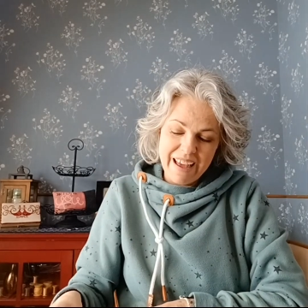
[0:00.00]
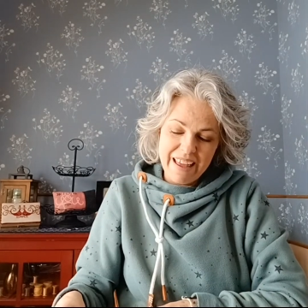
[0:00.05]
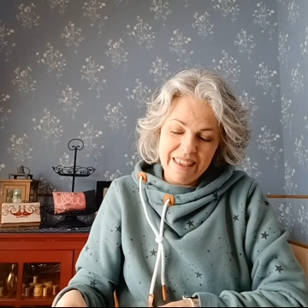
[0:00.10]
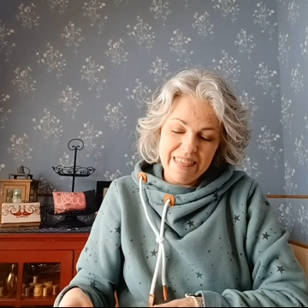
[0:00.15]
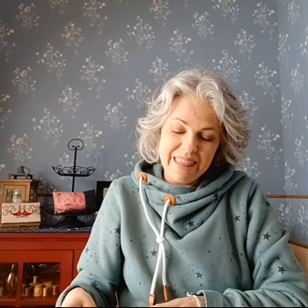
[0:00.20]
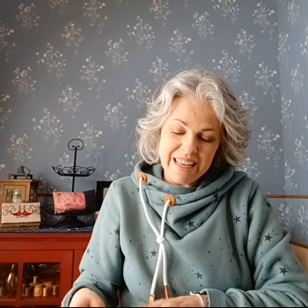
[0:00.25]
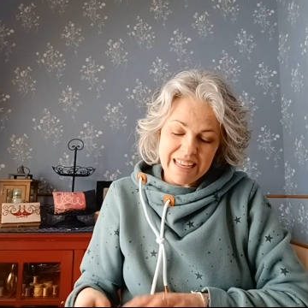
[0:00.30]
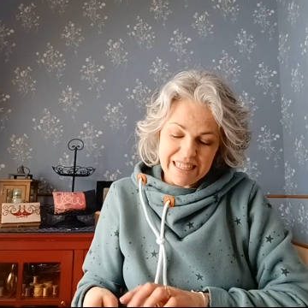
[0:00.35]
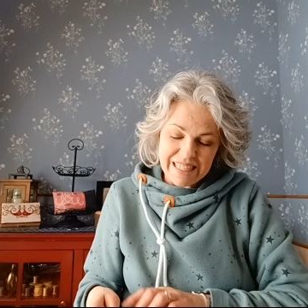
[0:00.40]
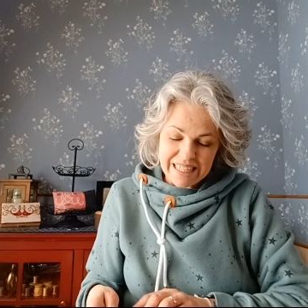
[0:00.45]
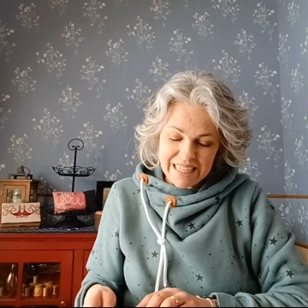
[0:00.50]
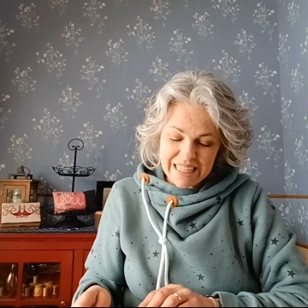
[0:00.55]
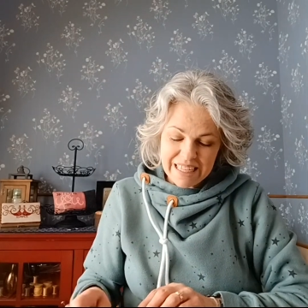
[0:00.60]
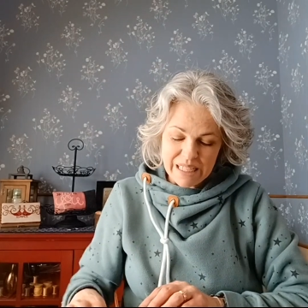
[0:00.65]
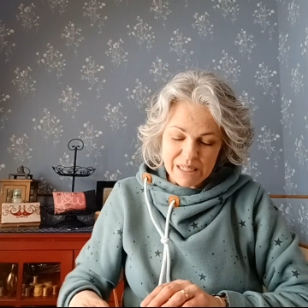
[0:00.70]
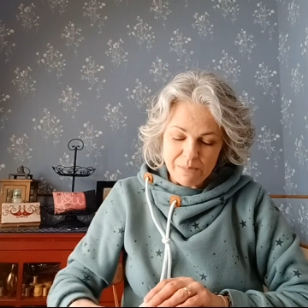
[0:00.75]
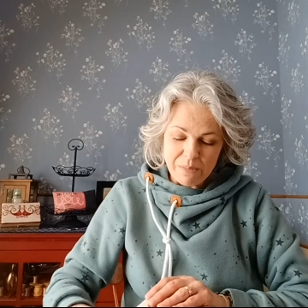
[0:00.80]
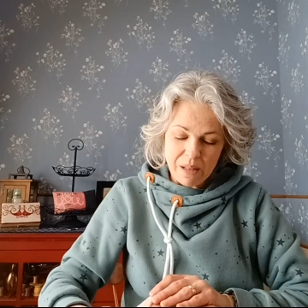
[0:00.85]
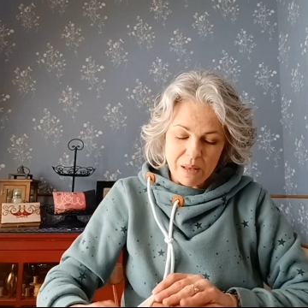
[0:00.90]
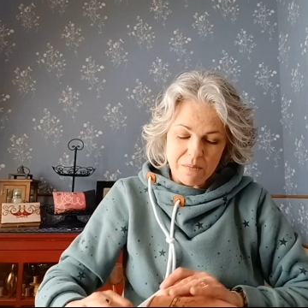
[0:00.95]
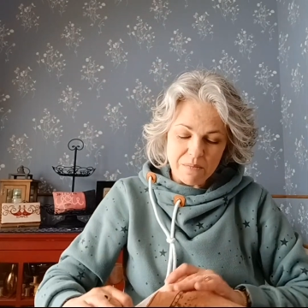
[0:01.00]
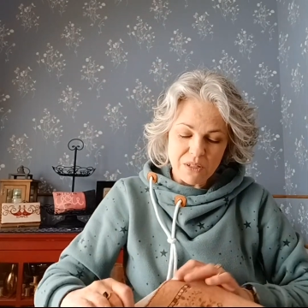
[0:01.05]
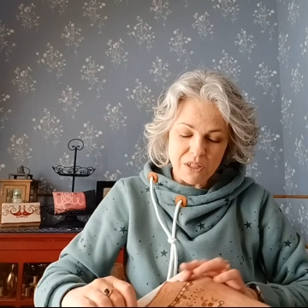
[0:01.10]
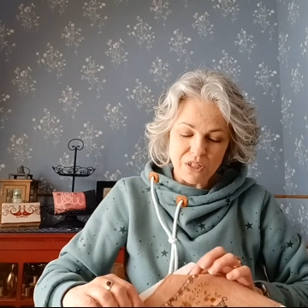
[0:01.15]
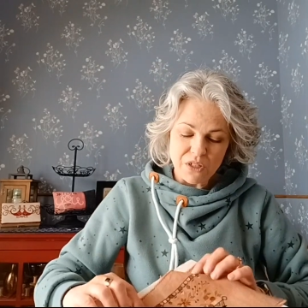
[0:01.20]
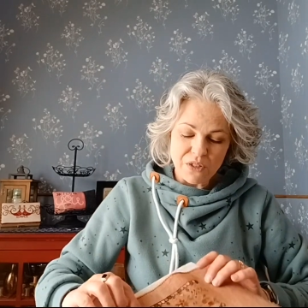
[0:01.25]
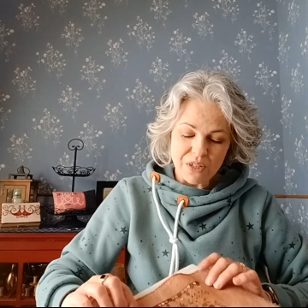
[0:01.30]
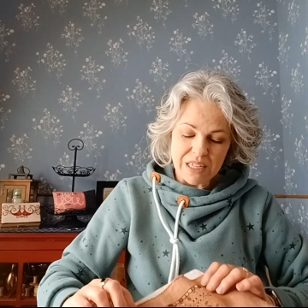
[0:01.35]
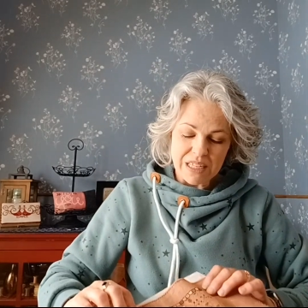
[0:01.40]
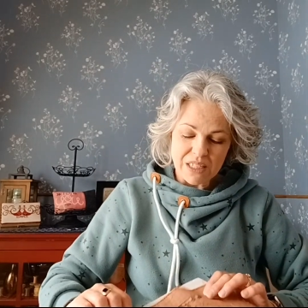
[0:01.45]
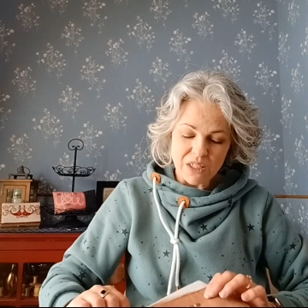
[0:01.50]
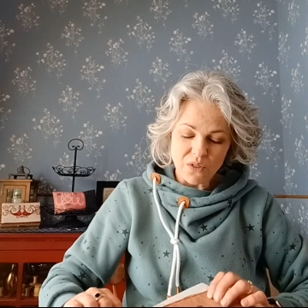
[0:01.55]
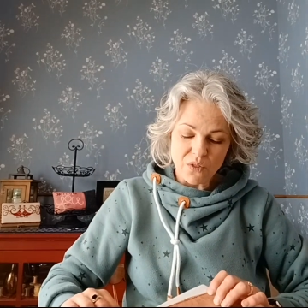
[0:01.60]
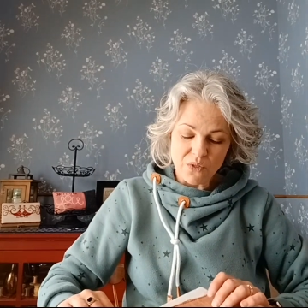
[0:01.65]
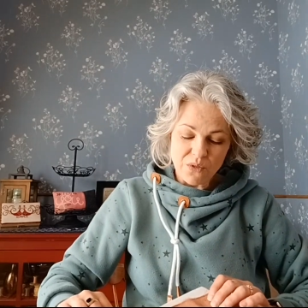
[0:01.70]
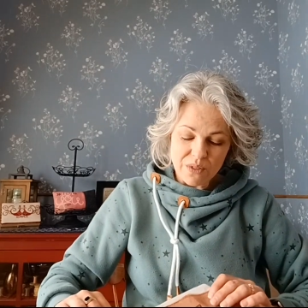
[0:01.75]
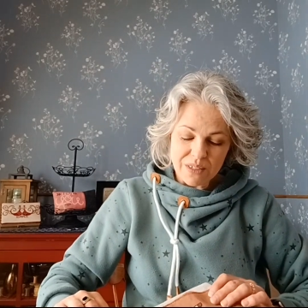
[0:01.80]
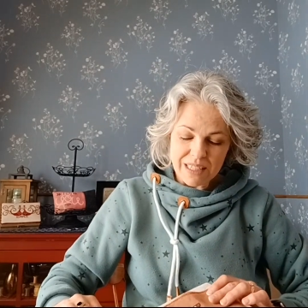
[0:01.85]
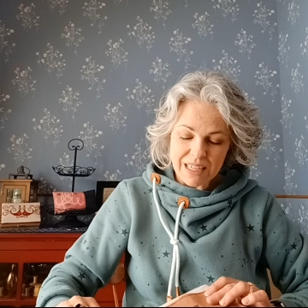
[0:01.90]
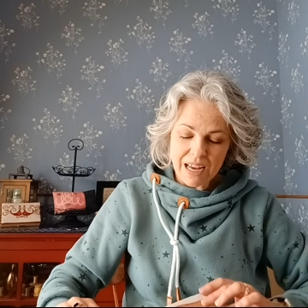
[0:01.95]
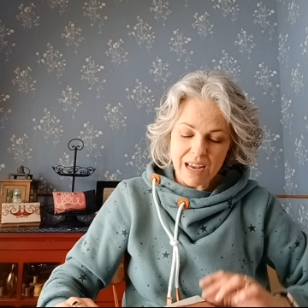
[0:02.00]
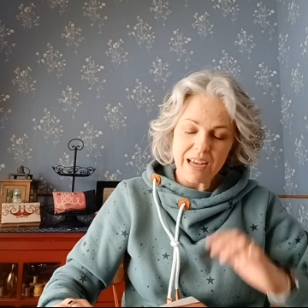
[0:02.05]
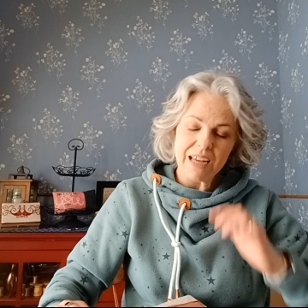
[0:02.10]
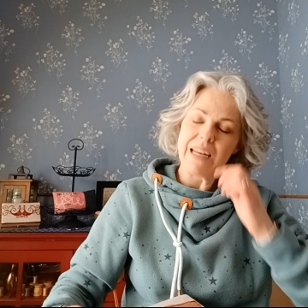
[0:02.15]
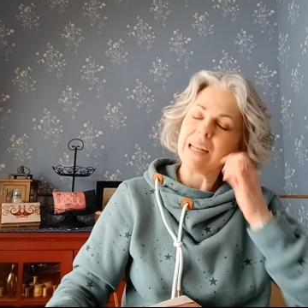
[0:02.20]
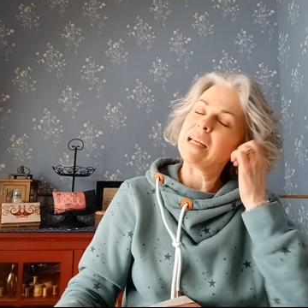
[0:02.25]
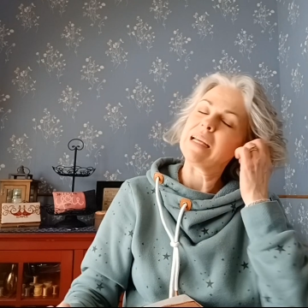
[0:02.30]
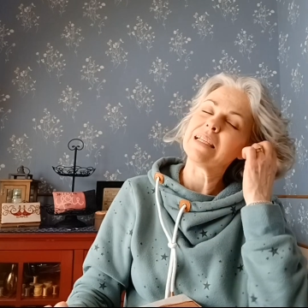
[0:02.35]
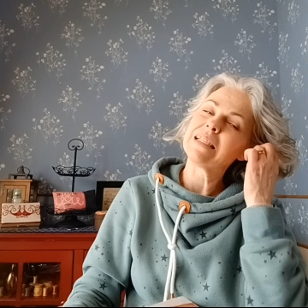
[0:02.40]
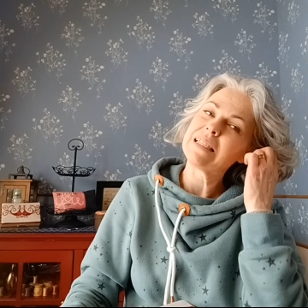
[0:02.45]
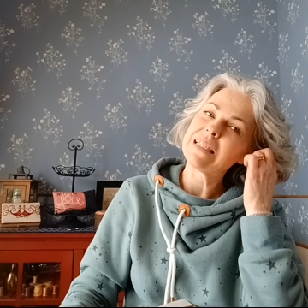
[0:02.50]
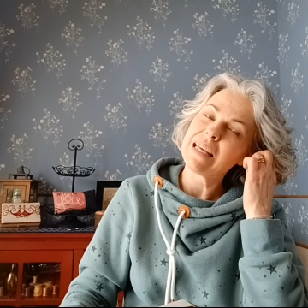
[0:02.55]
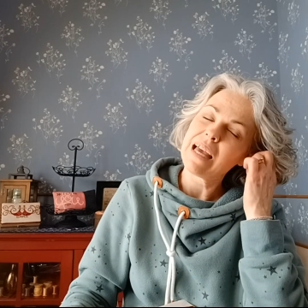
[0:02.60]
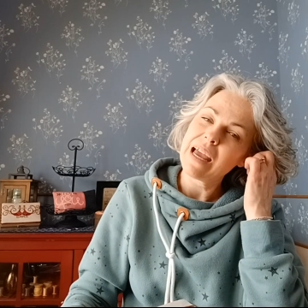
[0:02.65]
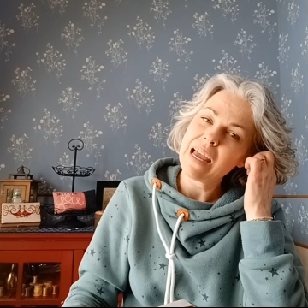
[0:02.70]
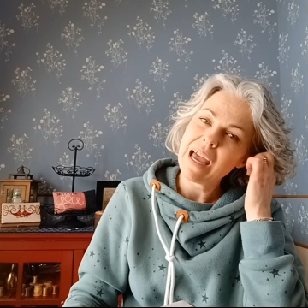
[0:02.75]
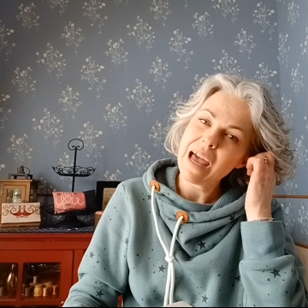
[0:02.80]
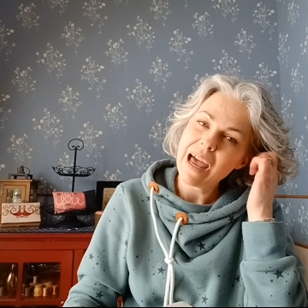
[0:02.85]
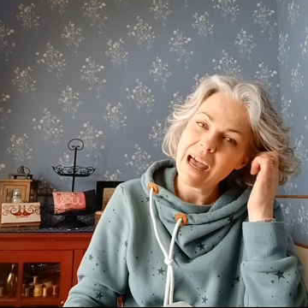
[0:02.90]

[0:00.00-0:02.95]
This is Plum Street School Tidings. I